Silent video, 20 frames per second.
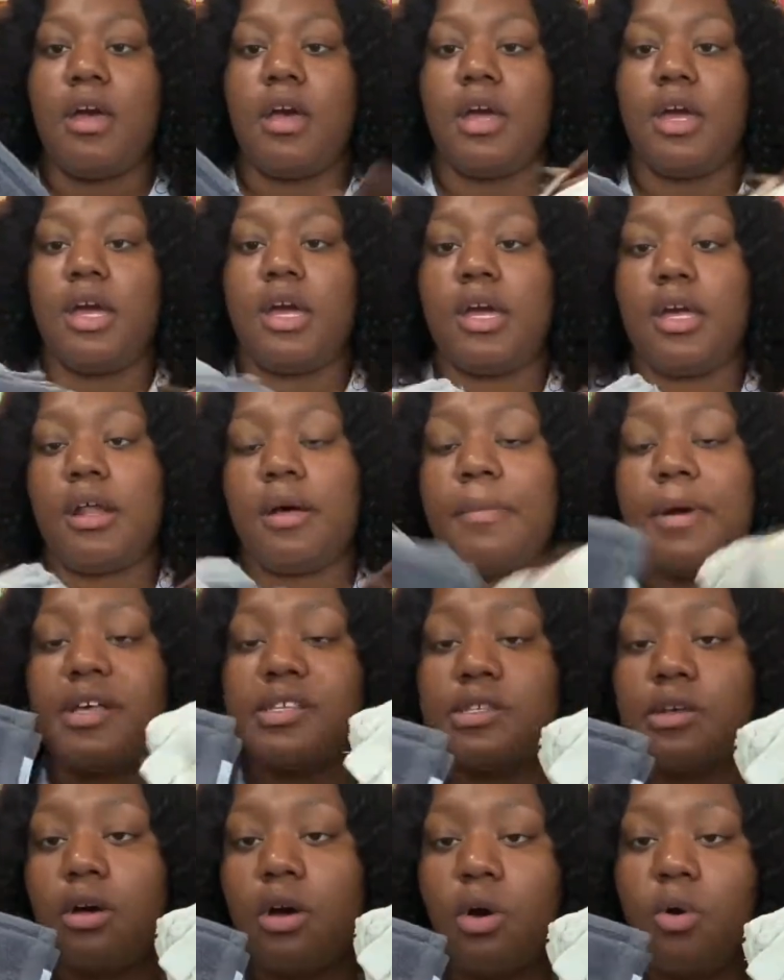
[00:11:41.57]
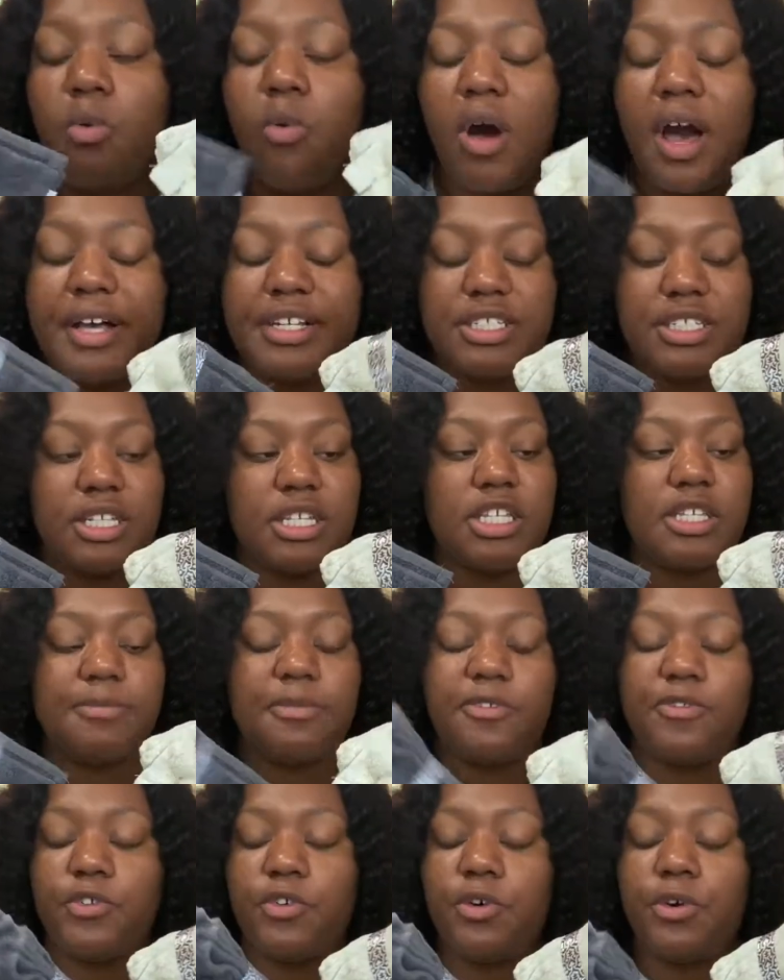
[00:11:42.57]
And I'm also going to wash these
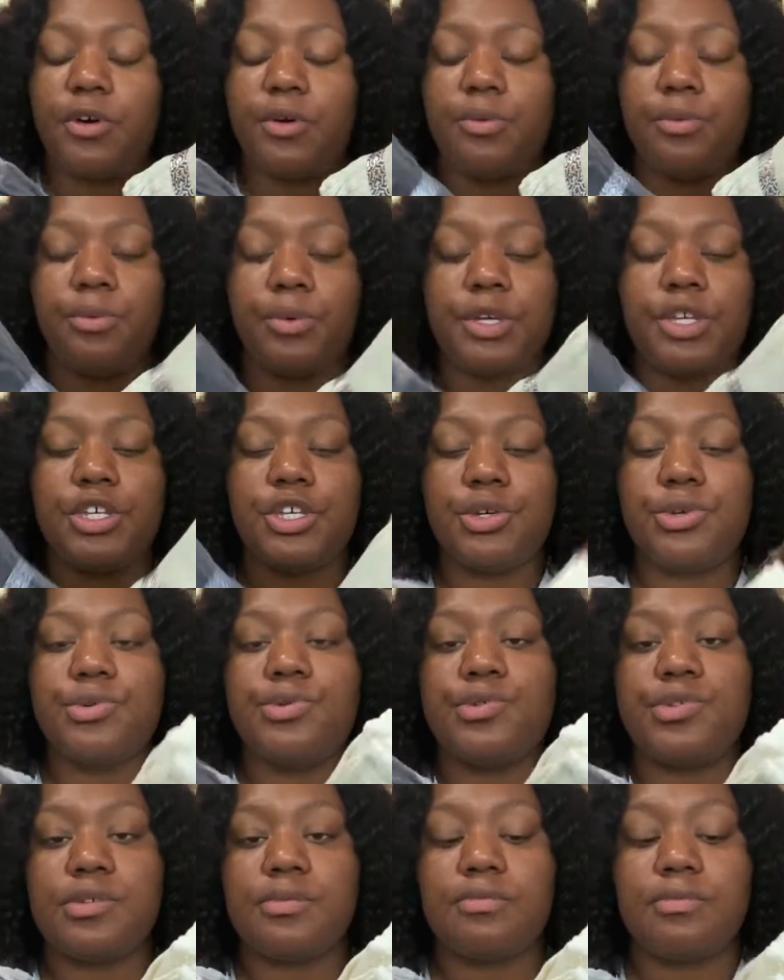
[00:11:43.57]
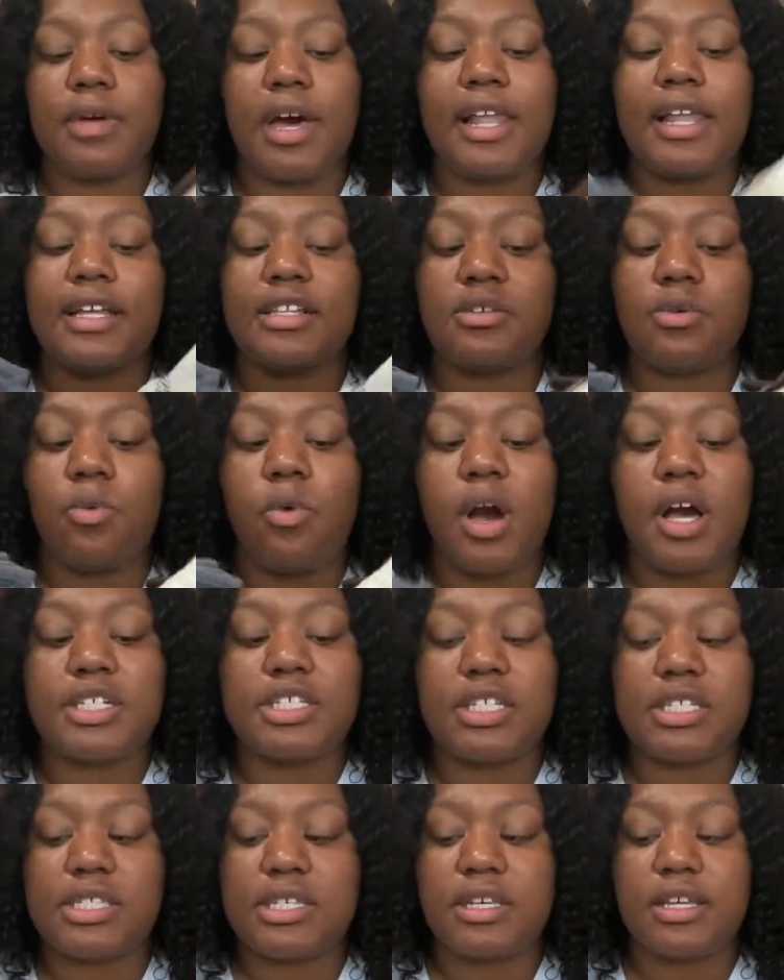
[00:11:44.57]
before we use them. I like to wash
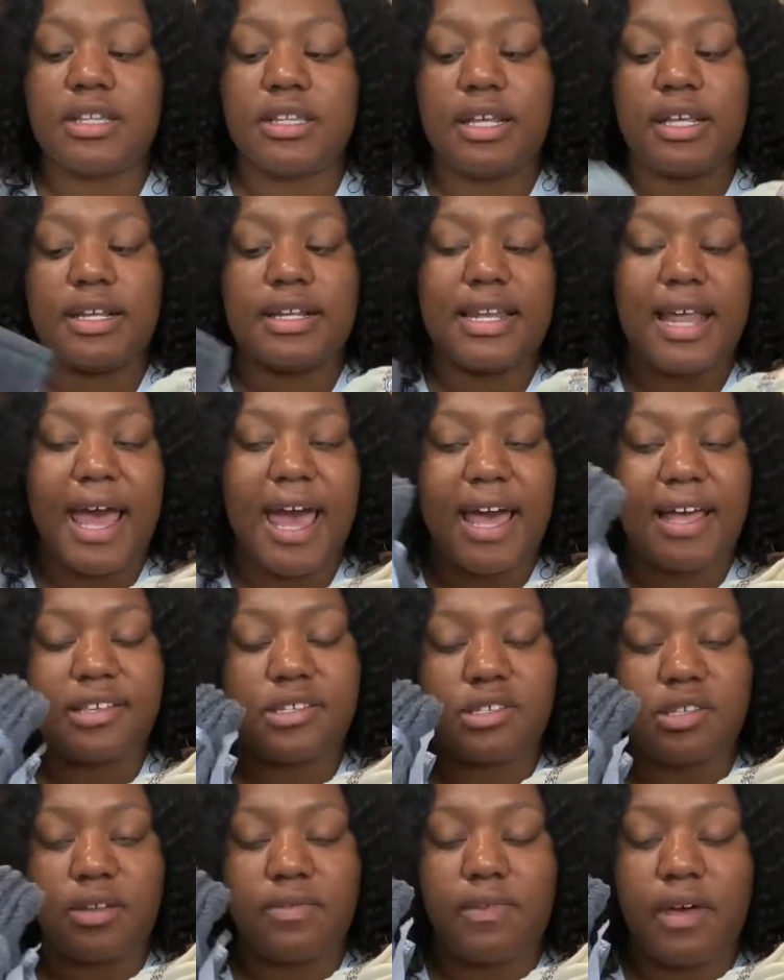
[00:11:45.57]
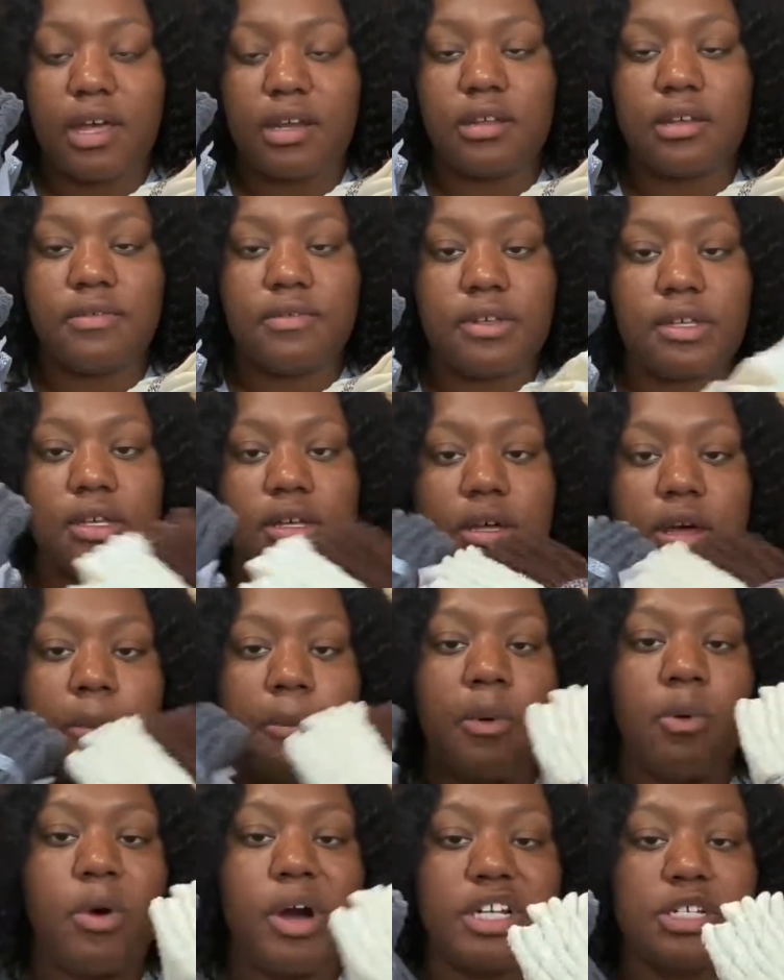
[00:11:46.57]
it to get that dye and stuff out of it. I'm going
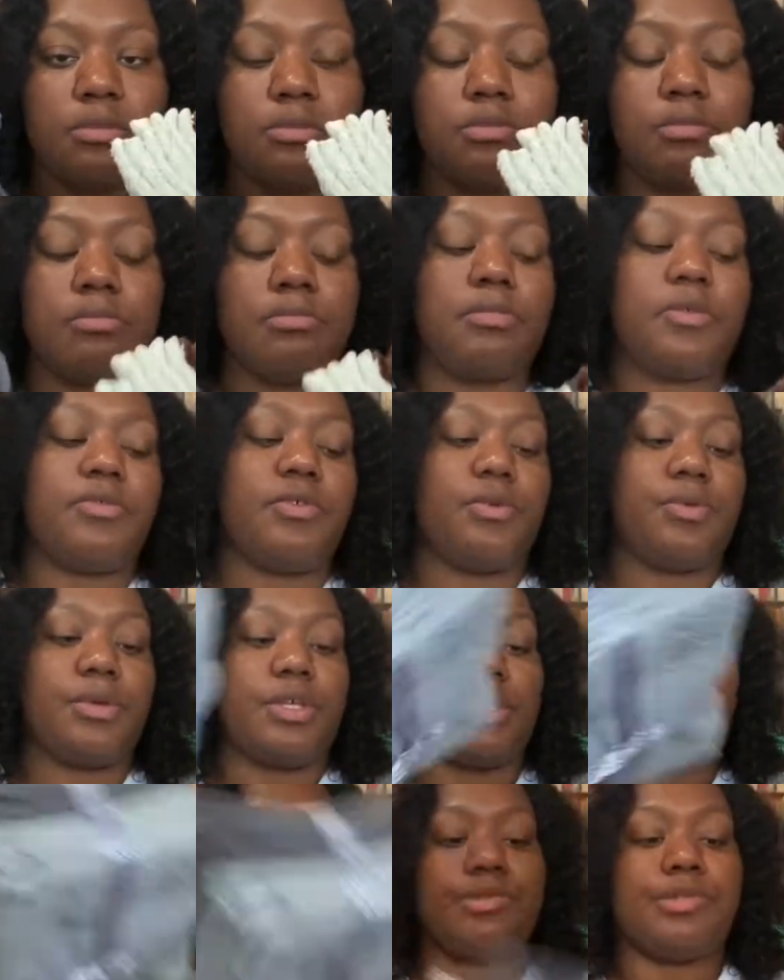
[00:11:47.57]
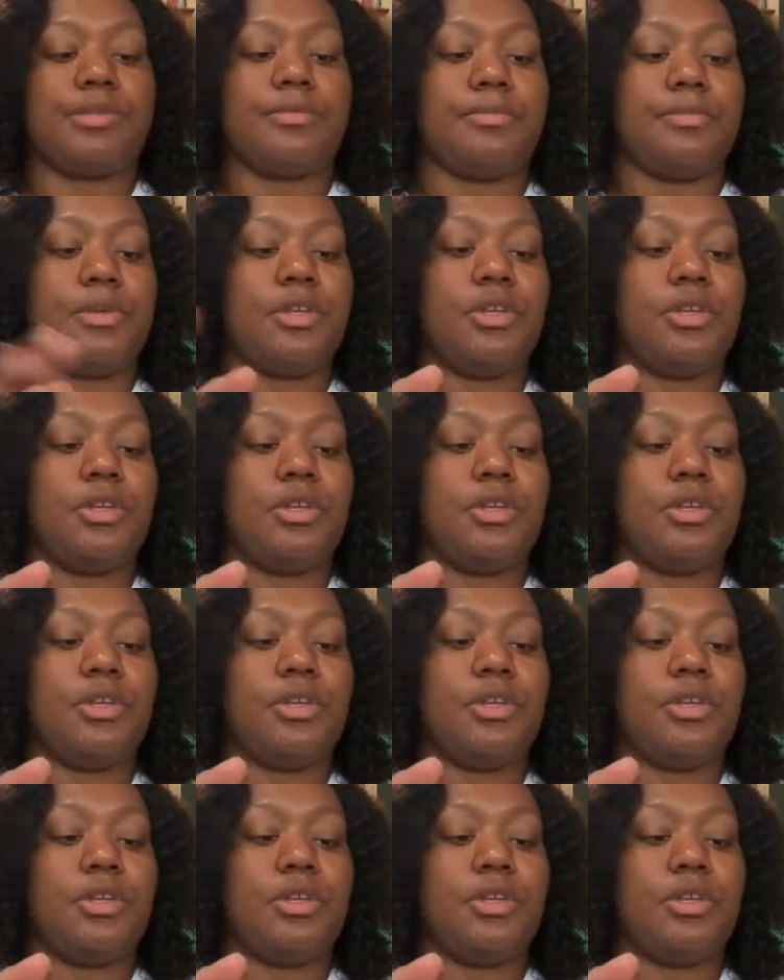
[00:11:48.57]
to wash them before we use them.